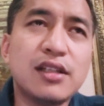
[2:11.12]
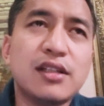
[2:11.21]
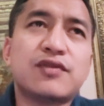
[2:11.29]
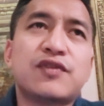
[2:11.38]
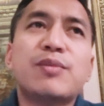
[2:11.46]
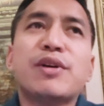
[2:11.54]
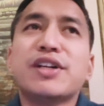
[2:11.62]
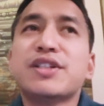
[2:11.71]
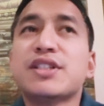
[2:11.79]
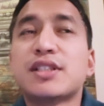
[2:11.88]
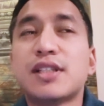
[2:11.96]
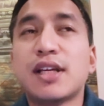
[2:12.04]
It's from my
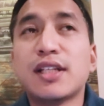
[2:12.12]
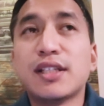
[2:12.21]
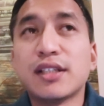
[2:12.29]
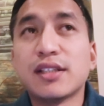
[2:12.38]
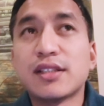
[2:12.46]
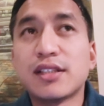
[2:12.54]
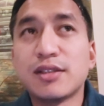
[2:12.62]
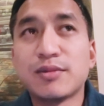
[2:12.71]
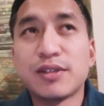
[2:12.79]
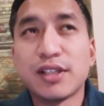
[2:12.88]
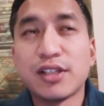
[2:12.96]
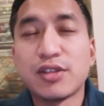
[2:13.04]
understanding, it
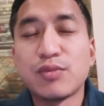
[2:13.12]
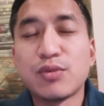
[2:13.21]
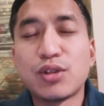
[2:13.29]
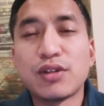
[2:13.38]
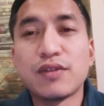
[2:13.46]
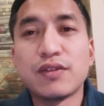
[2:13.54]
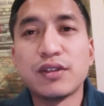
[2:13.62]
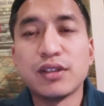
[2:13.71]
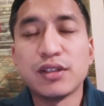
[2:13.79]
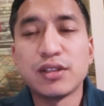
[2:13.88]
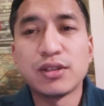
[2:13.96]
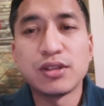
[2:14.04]
seems like it's more of
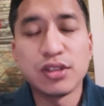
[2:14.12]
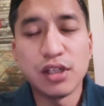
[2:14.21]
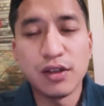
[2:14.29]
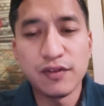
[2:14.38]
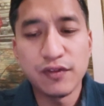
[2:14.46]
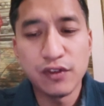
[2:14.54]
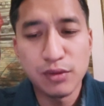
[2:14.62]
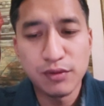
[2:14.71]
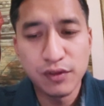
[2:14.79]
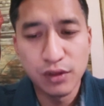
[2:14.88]
a soft form of